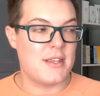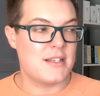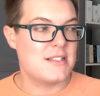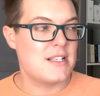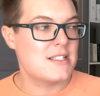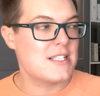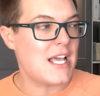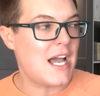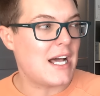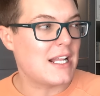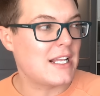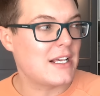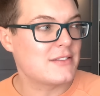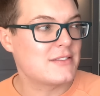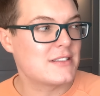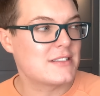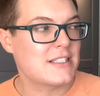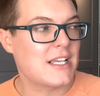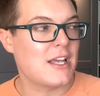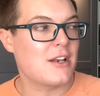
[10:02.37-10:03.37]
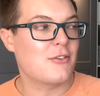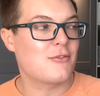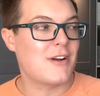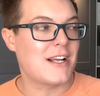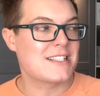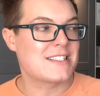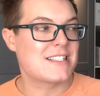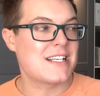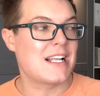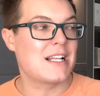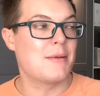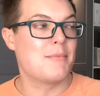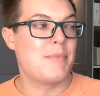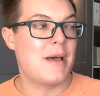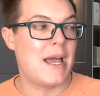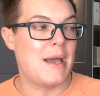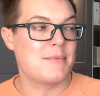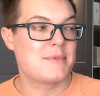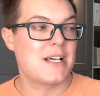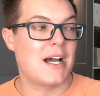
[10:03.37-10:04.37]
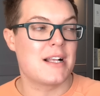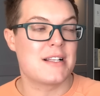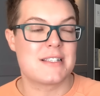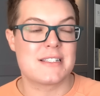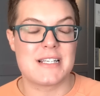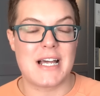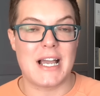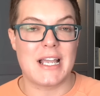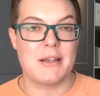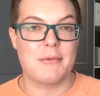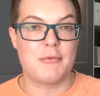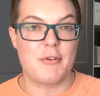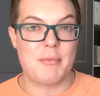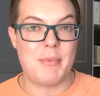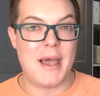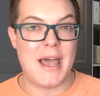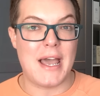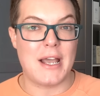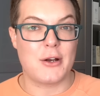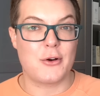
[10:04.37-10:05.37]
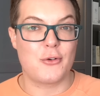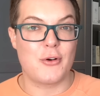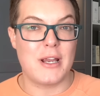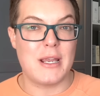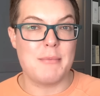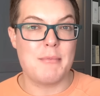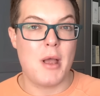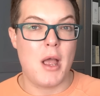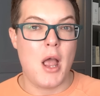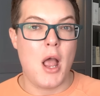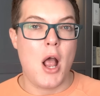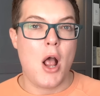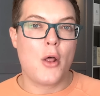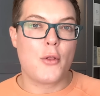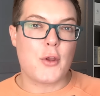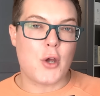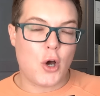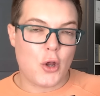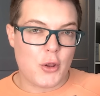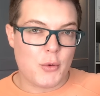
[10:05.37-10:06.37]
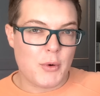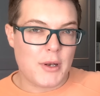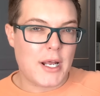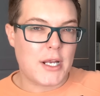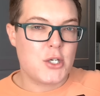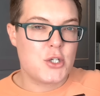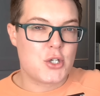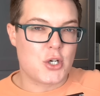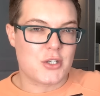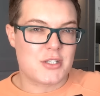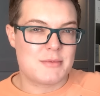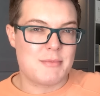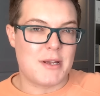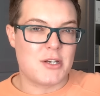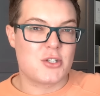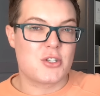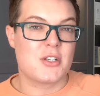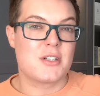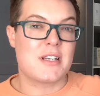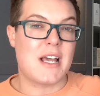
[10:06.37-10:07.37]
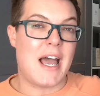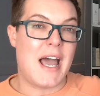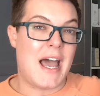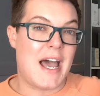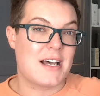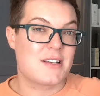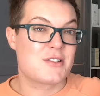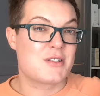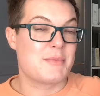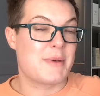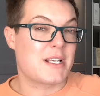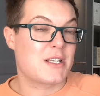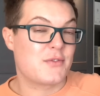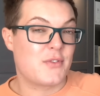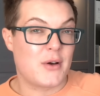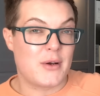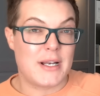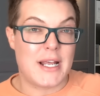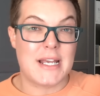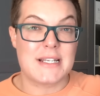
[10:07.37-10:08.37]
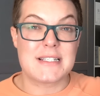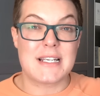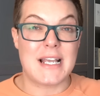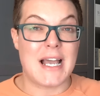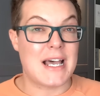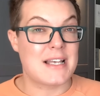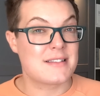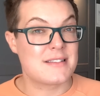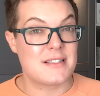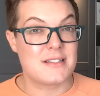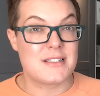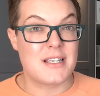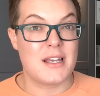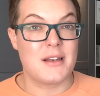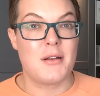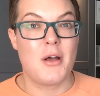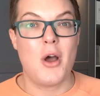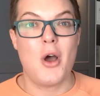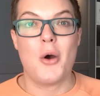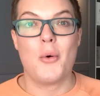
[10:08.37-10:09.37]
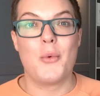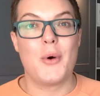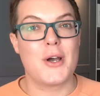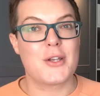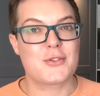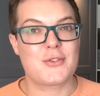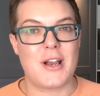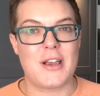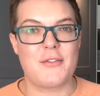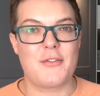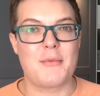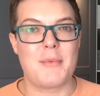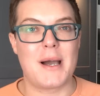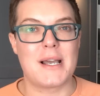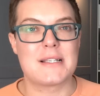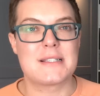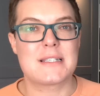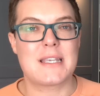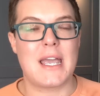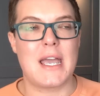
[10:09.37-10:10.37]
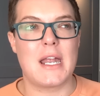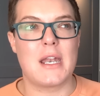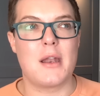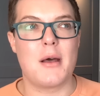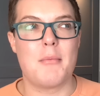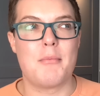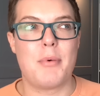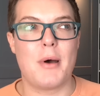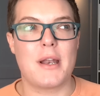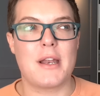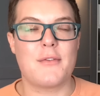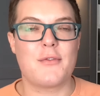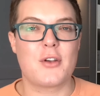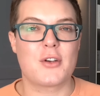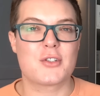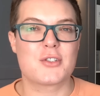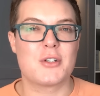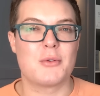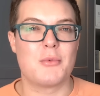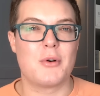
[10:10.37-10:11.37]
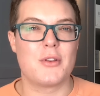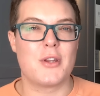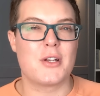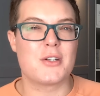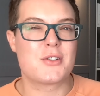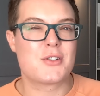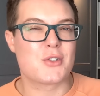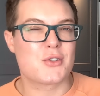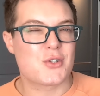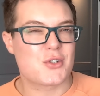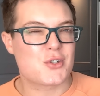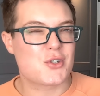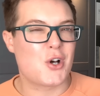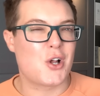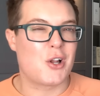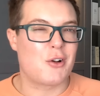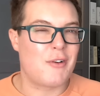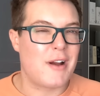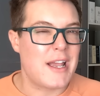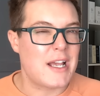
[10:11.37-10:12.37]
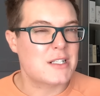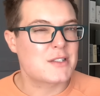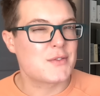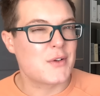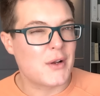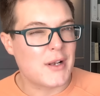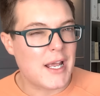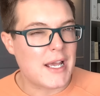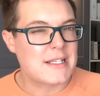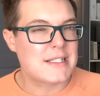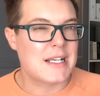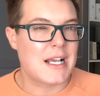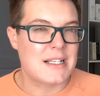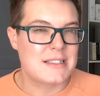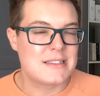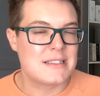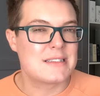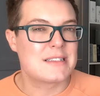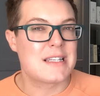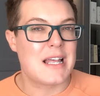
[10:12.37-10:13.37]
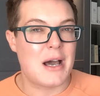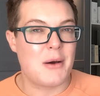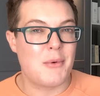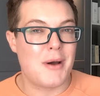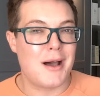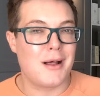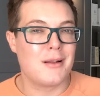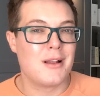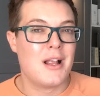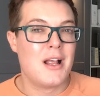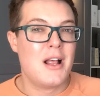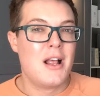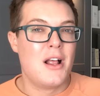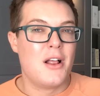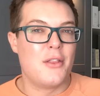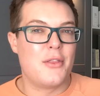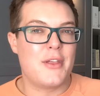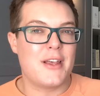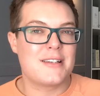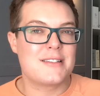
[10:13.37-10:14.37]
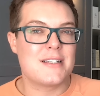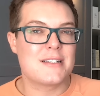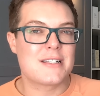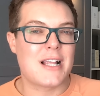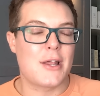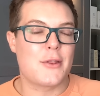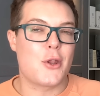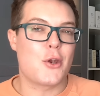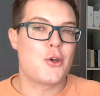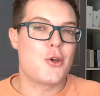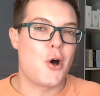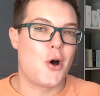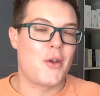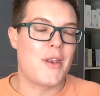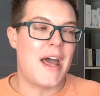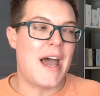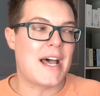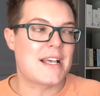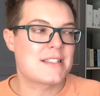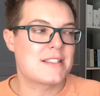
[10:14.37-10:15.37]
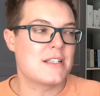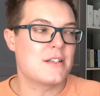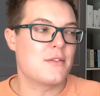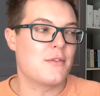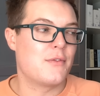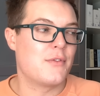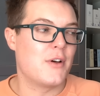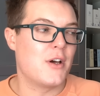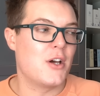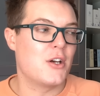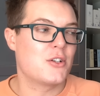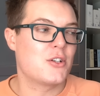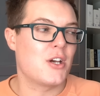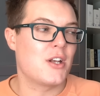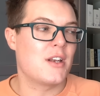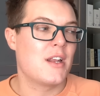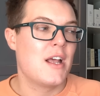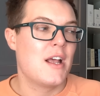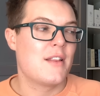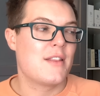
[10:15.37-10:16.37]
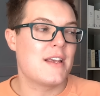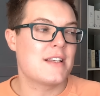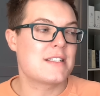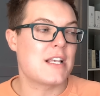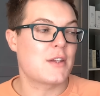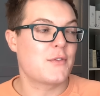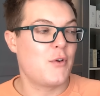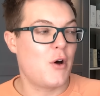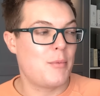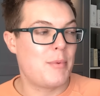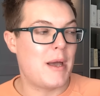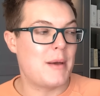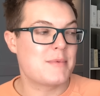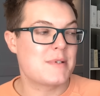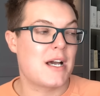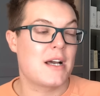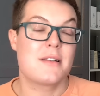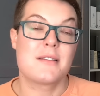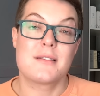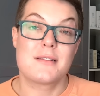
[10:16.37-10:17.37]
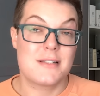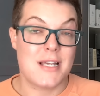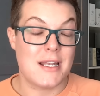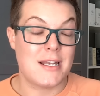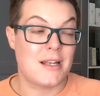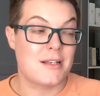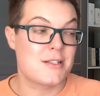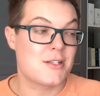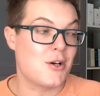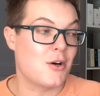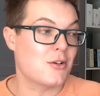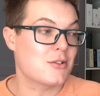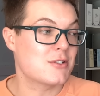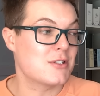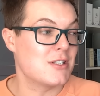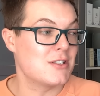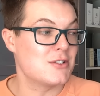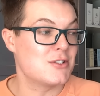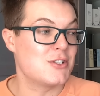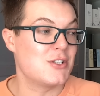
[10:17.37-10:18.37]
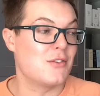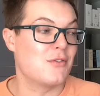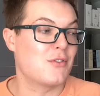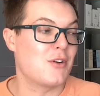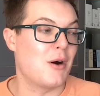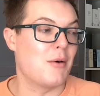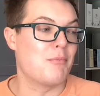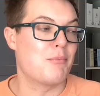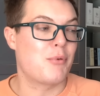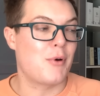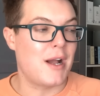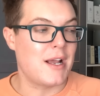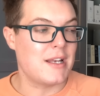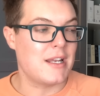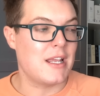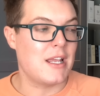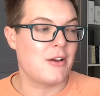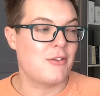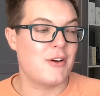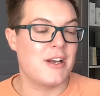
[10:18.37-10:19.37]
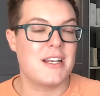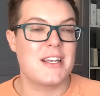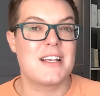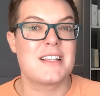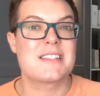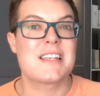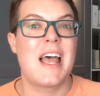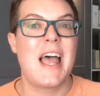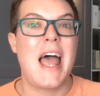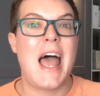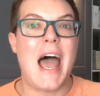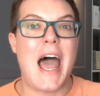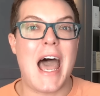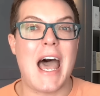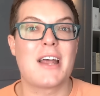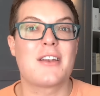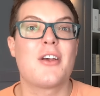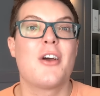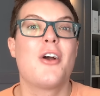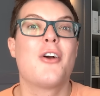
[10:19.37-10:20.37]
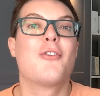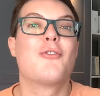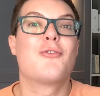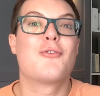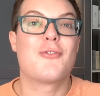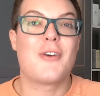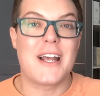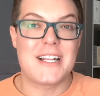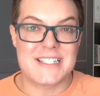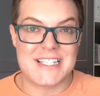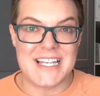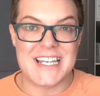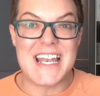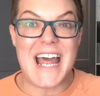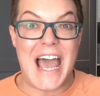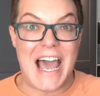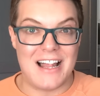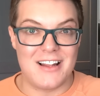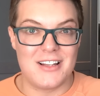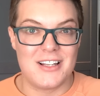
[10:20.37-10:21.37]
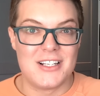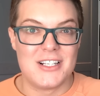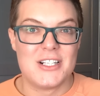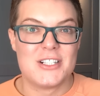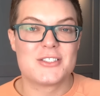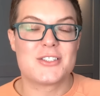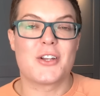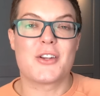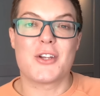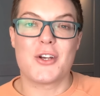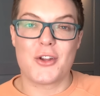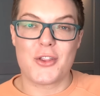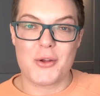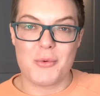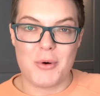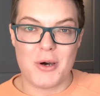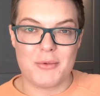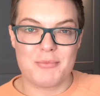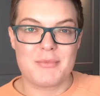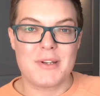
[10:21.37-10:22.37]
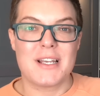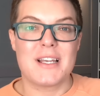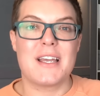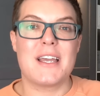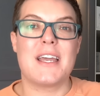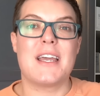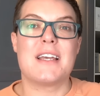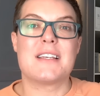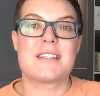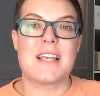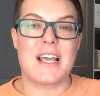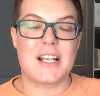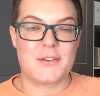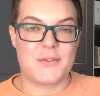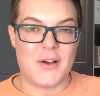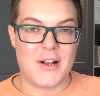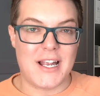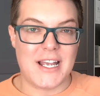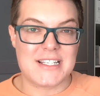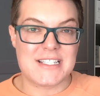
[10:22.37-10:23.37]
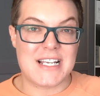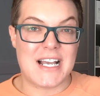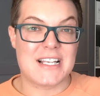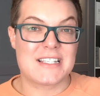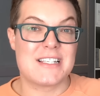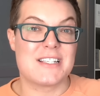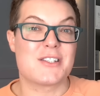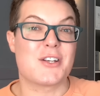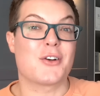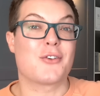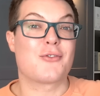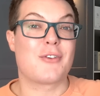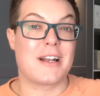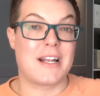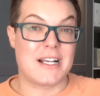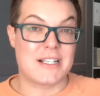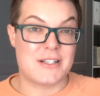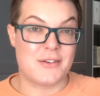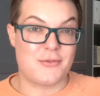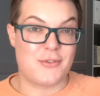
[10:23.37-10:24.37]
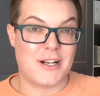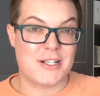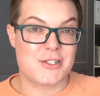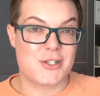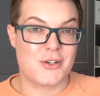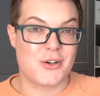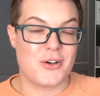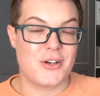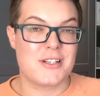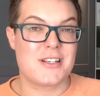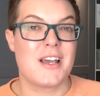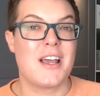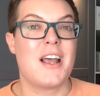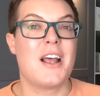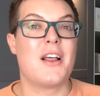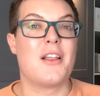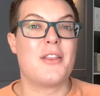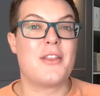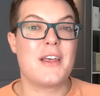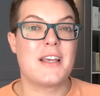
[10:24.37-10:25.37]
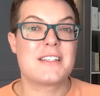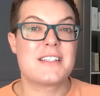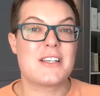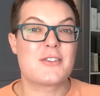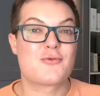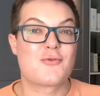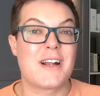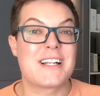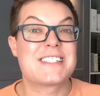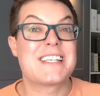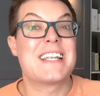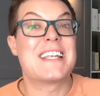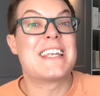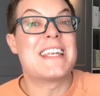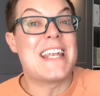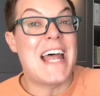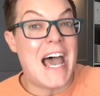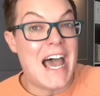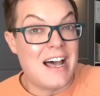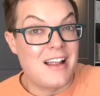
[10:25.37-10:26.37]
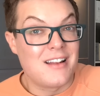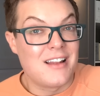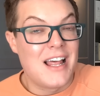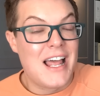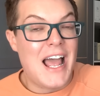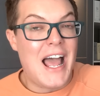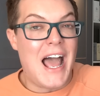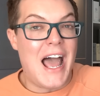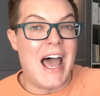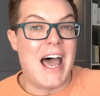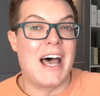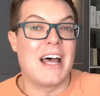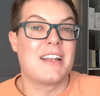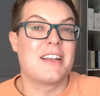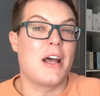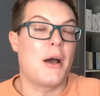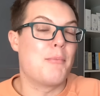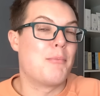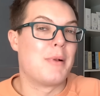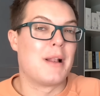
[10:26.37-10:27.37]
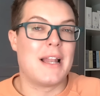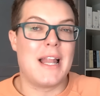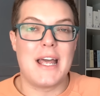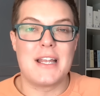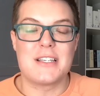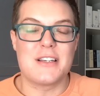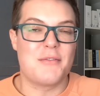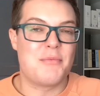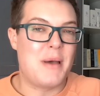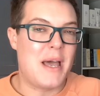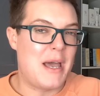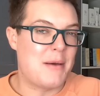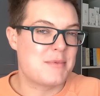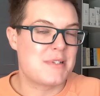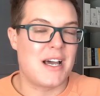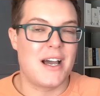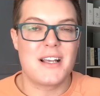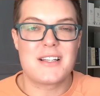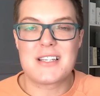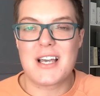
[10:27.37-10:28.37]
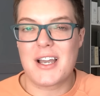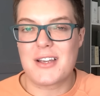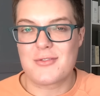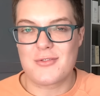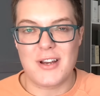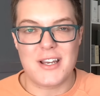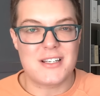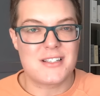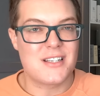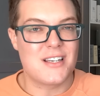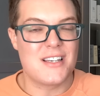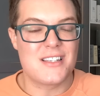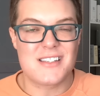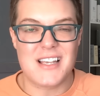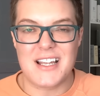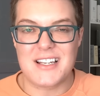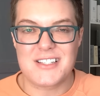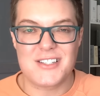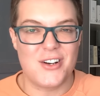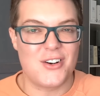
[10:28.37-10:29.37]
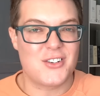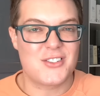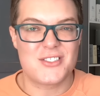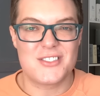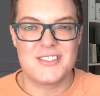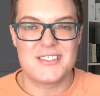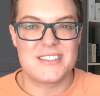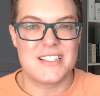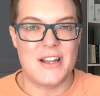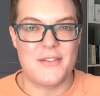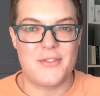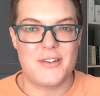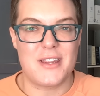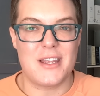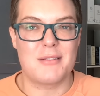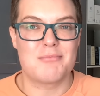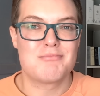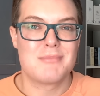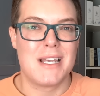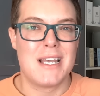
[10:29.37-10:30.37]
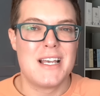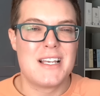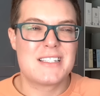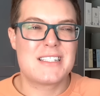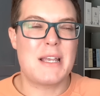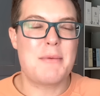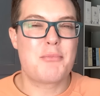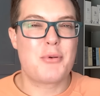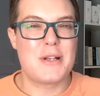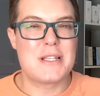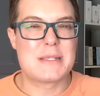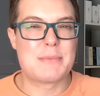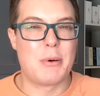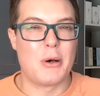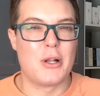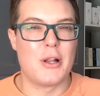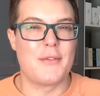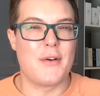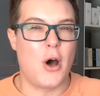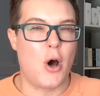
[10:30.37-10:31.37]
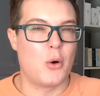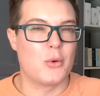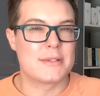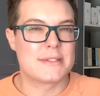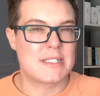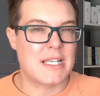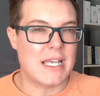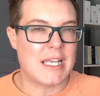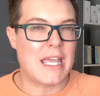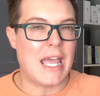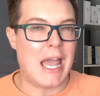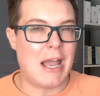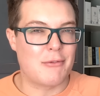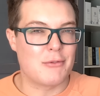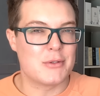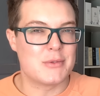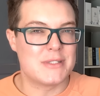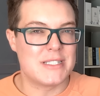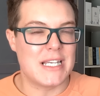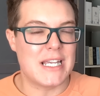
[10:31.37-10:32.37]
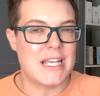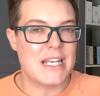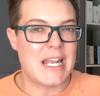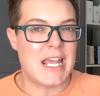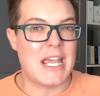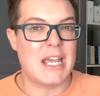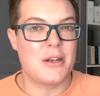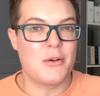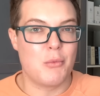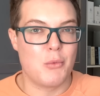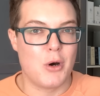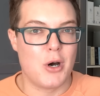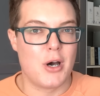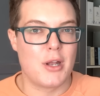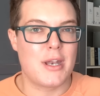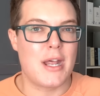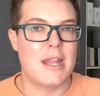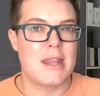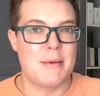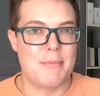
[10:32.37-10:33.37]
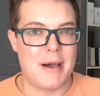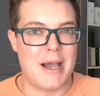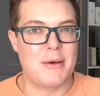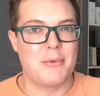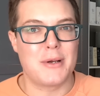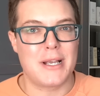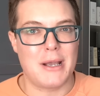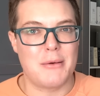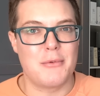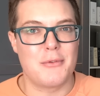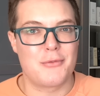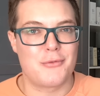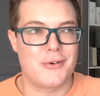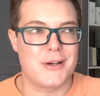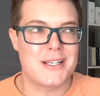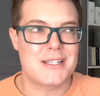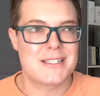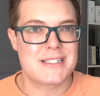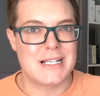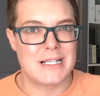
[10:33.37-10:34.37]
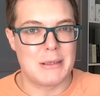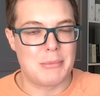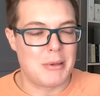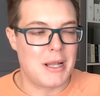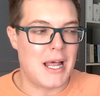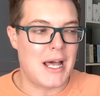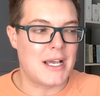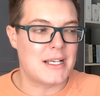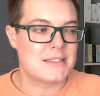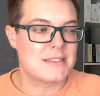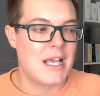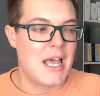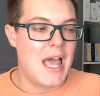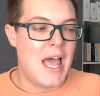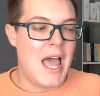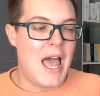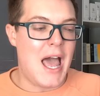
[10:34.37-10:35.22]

this is the Allies of Skin Retinal and Peptides Night Repair Cream. The other one I just mentioned has some exfoliating acids in, works great for my skin, but if you're someone that doesn't tolerate exfoliating acids that well, this is like the non-acid version. This has 4 peptides, 10 antioxidants, you've got brightening ingredients, and retinal. So the other one is exfoliating acids and granactive retinoid. This is retinal and a blend of peptides, hydrators, antioxidants and everything. Same principle of a whole skincare routine in one, and the buy one, get one free still applies.